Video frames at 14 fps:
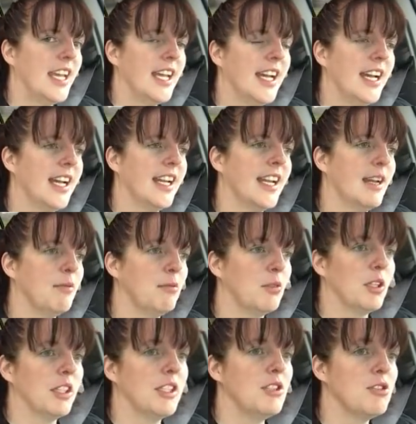And I'm
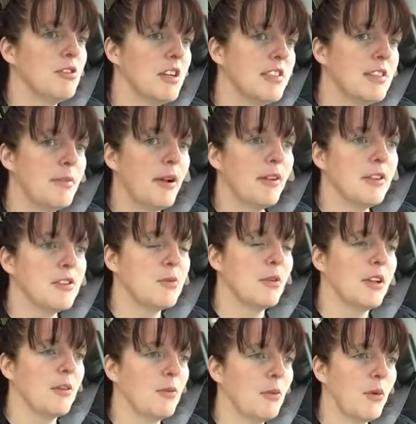really stressed about this
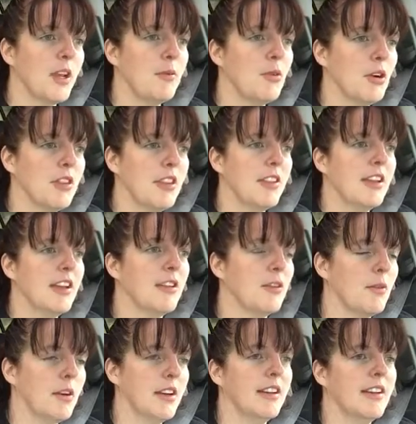one, way more than the other
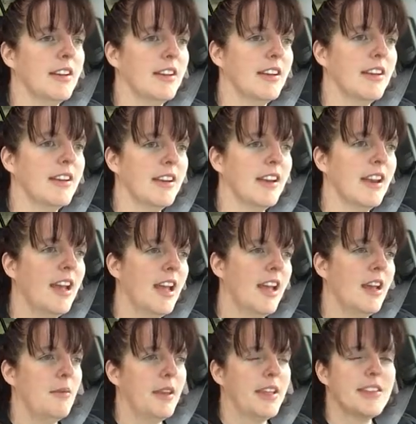one,
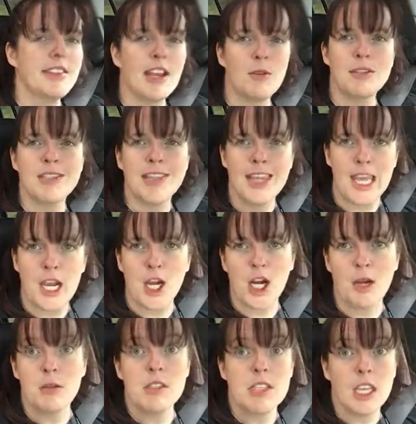because I was there.
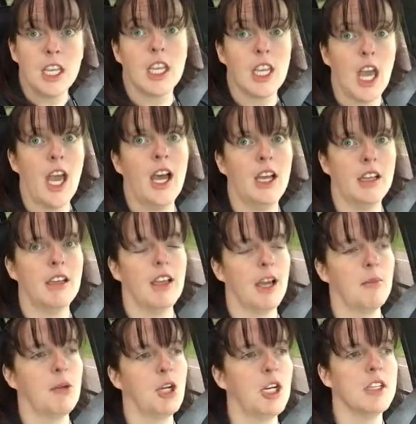I was like,
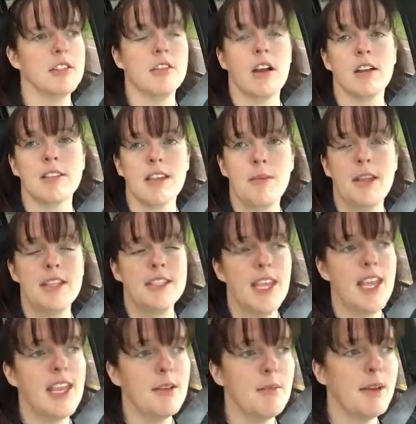I'm good as long as I
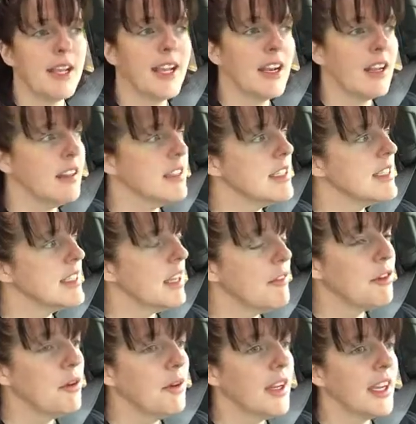maintain, but I got all this
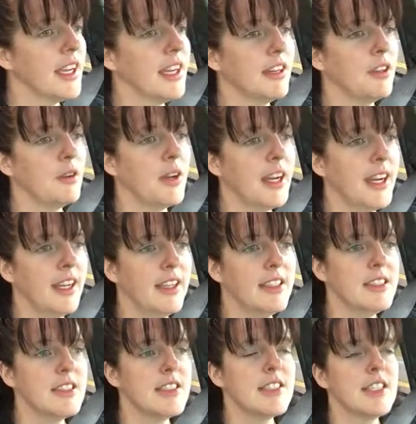stuff going on, you
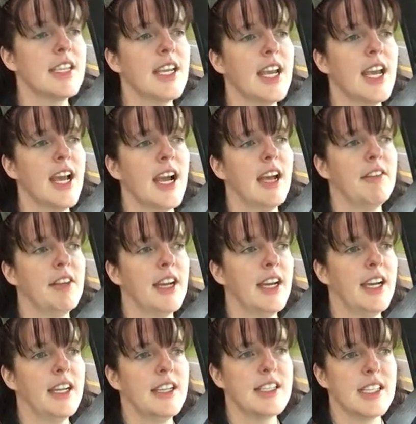guys. I've
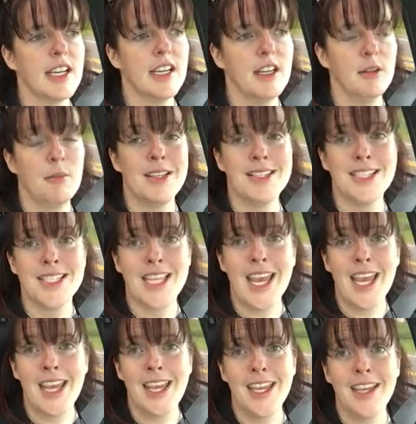got,
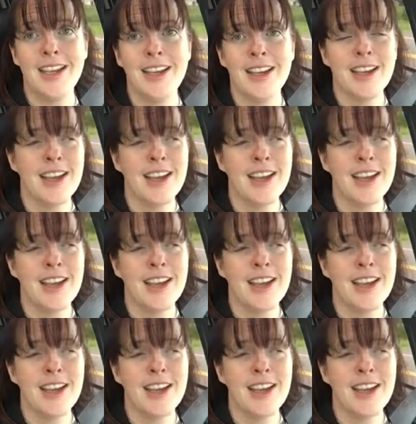today,